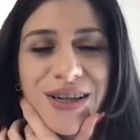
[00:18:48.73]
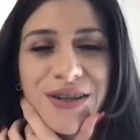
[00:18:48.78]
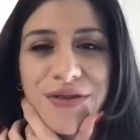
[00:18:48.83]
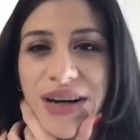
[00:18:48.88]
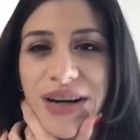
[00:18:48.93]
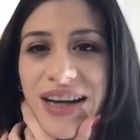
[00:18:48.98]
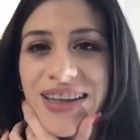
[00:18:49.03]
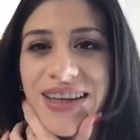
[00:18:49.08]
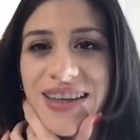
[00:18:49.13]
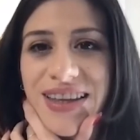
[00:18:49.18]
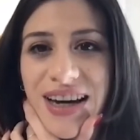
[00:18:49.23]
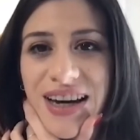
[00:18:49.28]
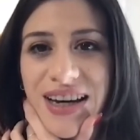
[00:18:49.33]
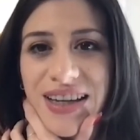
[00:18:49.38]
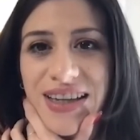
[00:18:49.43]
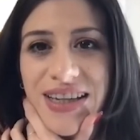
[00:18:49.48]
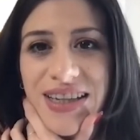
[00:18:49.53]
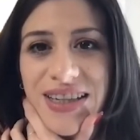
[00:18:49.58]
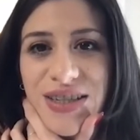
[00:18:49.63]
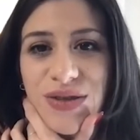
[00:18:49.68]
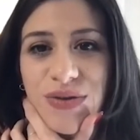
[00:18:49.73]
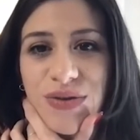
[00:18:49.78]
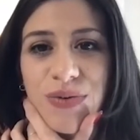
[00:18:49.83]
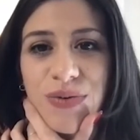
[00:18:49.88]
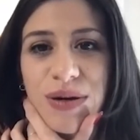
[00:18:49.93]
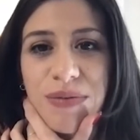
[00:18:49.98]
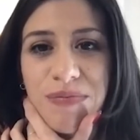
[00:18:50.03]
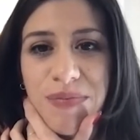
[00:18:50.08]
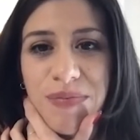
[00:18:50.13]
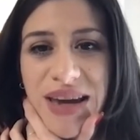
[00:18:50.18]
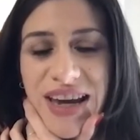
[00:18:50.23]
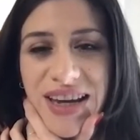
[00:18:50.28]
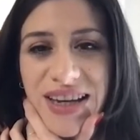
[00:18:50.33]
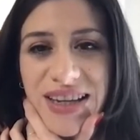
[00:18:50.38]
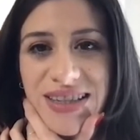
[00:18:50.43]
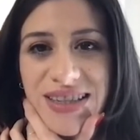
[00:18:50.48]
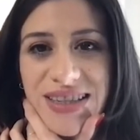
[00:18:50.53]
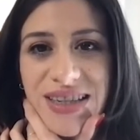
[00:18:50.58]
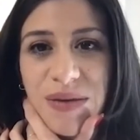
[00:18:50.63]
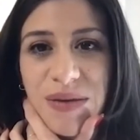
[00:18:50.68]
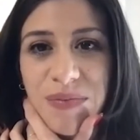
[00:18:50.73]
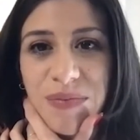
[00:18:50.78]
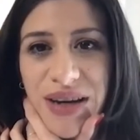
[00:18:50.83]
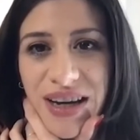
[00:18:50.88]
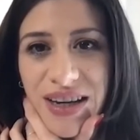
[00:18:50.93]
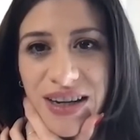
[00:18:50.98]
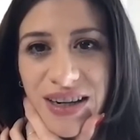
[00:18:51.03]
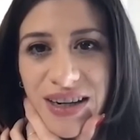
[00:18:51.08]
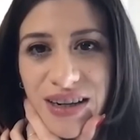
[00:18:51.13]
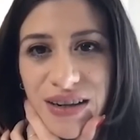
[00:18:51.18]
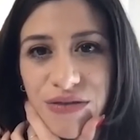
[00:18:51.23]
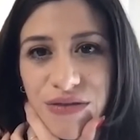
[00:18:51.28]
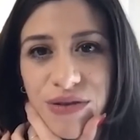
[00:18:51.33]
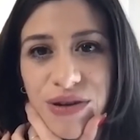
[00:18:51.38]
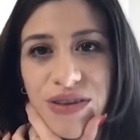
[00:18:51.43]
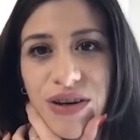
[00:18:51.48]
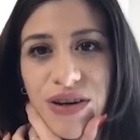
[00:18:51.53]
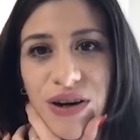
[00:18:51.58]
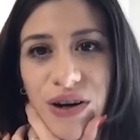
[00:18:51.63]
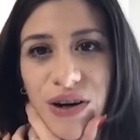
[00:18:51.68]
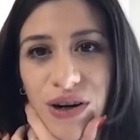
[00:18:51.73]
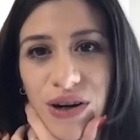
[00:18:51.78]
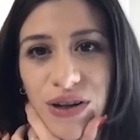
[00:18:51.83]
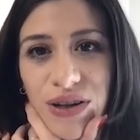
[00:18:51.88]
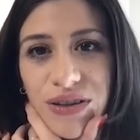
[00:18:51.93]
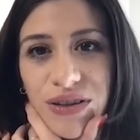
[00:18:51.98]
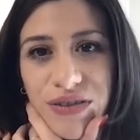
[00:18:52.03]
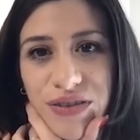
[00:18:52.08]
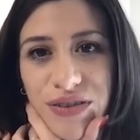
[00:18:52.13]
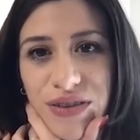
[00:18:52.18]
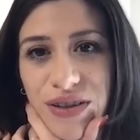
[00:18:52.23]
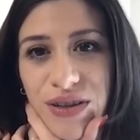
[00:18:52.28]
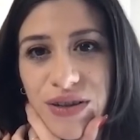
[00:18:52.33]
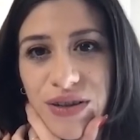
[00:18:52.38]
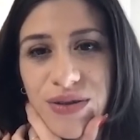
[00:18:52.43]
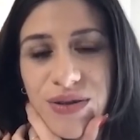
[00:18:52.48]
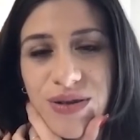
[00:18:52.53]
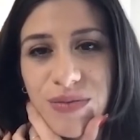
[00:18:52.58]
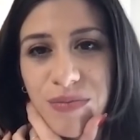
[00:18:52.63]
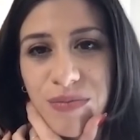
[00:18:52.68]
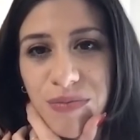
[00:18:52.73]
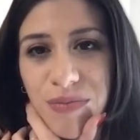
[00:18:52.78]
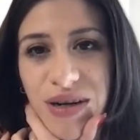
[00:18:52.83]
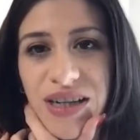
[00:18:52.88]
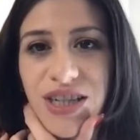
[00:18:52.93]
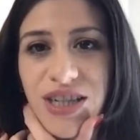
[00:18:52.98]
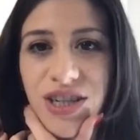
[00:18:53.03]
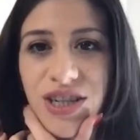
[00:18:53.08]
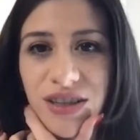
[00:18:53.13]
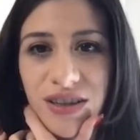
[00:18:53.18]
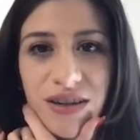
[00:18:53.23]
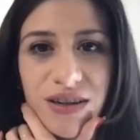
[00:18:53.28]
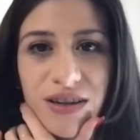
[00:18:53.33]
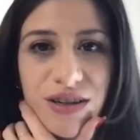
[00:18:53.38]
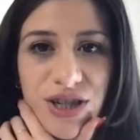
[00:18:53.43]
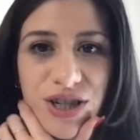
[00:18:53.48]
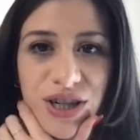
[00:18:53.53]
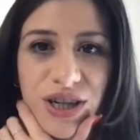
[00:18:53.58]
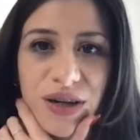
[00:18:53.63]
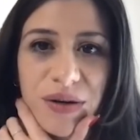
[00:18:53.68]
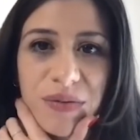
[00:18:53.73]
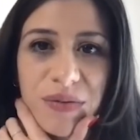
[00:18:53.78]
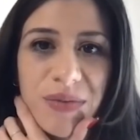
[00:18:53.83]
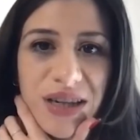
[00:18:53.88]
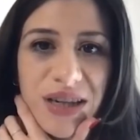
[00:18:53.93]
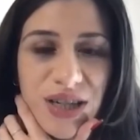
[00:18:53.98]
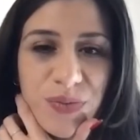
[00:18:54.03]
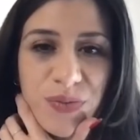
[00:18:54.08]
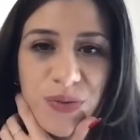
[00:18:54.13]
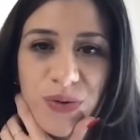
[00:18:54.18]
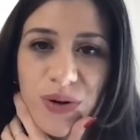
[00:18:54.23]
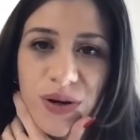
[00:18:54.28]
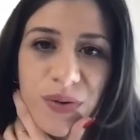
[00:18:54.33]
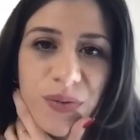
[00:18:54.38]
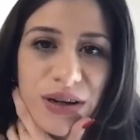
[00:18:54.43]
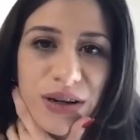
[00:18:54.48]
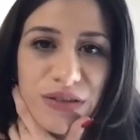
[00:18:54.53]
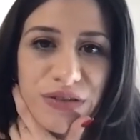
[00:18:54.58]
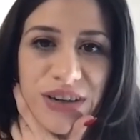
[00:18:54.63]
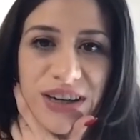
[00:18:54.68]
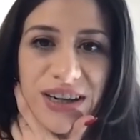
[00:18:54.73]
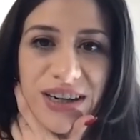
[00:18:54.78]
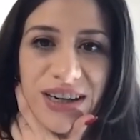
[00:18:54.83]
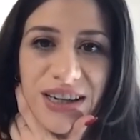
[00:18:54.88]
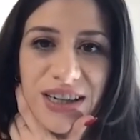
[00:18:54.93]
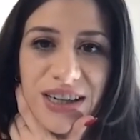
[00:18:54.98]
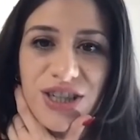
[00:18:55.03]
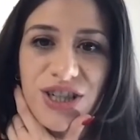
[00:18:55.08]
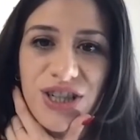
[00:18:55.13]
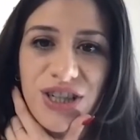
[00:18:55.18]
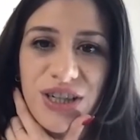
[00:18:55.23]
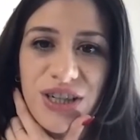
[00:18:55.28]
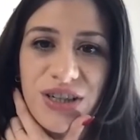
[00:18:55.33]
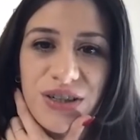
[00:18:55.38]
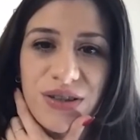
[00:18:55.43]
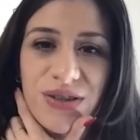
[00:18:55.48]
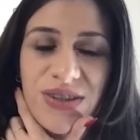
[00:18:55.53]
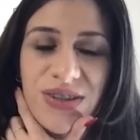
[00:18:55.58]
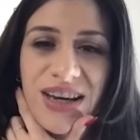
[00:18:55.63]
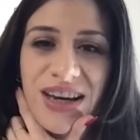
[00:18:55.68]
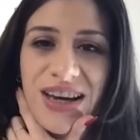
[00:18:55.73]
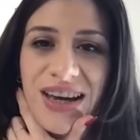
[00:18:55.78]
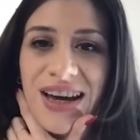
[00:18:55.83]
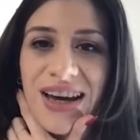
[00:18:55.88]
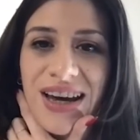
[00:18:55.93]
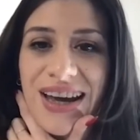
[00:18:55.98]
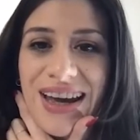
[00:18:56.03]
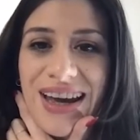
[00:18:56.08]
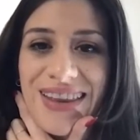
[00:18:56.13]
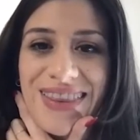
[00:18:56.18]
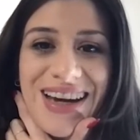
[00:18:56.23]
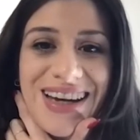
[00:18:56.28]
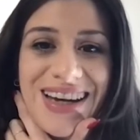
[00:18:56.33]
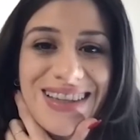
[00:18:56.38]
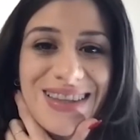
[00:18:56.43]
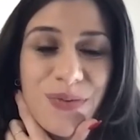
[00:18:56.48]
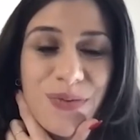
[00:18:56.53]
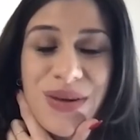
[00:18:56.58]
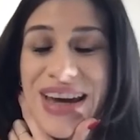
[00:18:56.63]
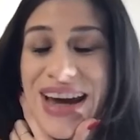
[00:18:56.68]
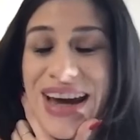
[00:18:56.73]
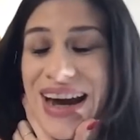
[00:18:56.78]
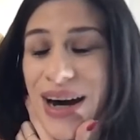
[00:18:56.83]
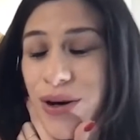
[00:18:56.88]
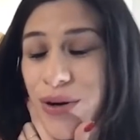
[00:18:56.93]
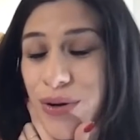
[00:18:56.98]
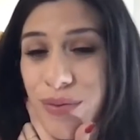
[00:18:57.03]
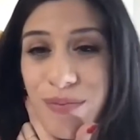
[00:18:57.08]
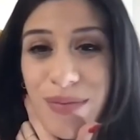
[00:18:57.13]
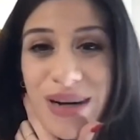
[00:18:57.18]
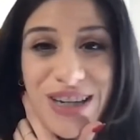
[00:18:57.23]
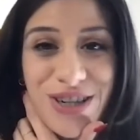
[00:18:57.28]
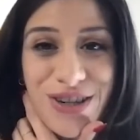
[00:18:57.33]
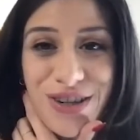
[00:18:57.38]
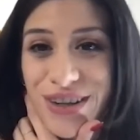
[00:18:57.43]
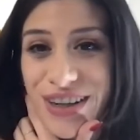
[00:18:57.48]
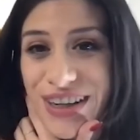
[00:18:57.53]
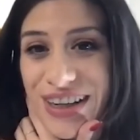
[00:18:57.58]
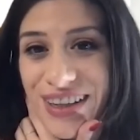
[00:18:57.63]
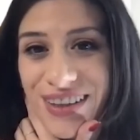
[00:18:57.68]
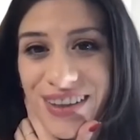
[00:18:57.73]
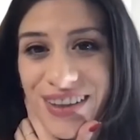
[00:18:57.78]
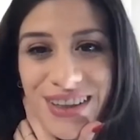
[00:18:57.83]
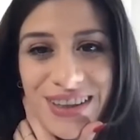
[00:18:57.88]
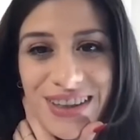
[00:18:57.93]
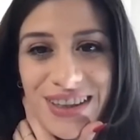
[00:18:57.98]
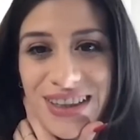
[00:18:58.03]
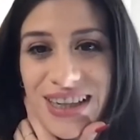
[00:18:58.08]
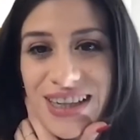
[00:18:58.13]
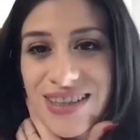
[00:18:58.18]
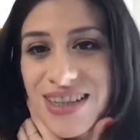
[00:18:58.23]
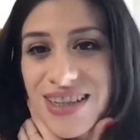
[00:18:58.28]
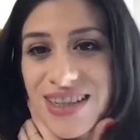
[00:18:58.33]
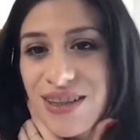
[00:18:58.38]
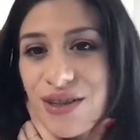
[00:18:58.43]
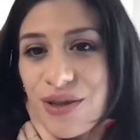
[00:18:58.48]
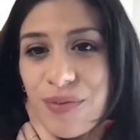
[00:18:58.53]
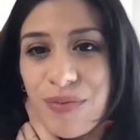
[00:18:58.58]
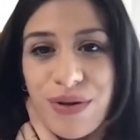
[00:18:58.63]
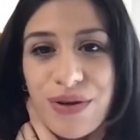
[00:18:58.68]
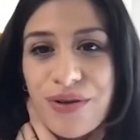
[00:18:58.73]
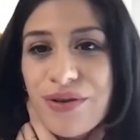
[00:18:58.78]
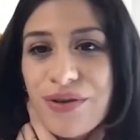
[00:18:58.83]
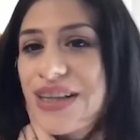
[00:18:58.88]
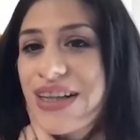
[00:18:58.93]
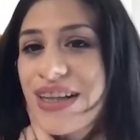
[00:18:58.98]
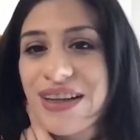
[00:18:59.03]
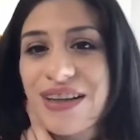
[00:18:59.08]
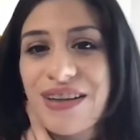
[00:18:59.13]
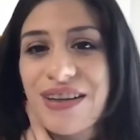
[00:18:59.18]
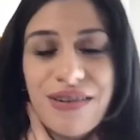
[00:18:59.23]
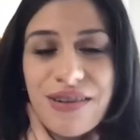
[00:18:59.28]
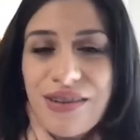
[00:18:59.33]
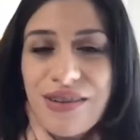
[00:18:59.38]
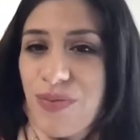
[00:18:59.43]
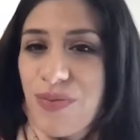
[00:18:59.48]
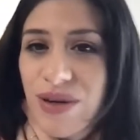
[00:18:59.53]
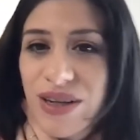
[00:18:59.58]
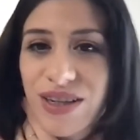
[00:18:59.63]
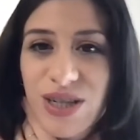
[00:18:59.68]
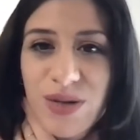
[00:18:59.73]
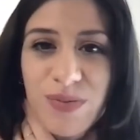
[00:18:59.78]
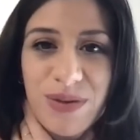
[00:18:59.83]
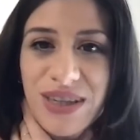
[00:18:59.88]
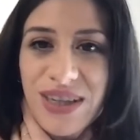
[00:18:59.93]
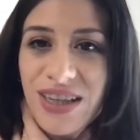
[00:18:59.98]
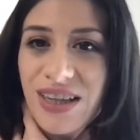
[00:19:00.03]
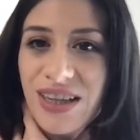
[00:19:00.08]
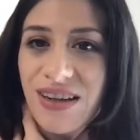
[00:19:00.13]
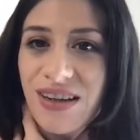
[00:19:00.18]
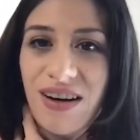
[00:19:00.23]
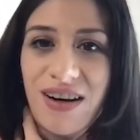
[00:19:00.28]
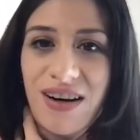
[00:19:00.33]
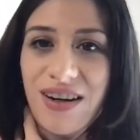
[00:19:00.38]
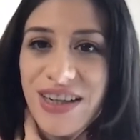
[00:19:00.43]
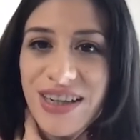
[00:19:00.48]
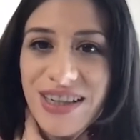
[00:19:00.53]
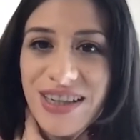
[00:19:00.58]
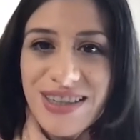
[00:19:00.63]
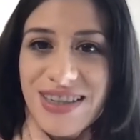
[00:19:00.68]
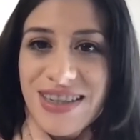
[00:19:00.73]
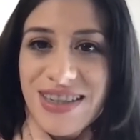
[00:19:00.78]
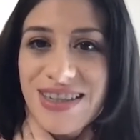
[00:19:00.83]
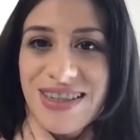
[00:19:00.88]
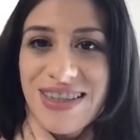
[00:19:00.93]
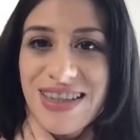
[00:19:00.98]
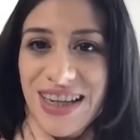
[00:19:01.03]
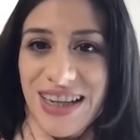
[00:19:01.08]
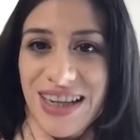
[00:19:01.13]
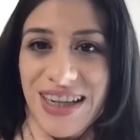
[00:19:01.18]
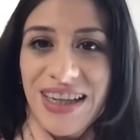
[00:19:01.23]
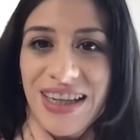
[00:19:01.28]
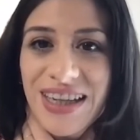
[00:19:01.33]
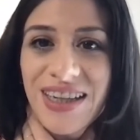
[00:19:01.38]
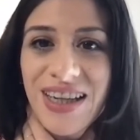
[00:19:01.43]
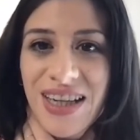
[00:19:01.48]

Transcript: Realidades remains competitive with all of those much larger, much more well-financed shows. And that's without measuring the Latino, Puerto Rican, or Spanish-speaking audiences in it.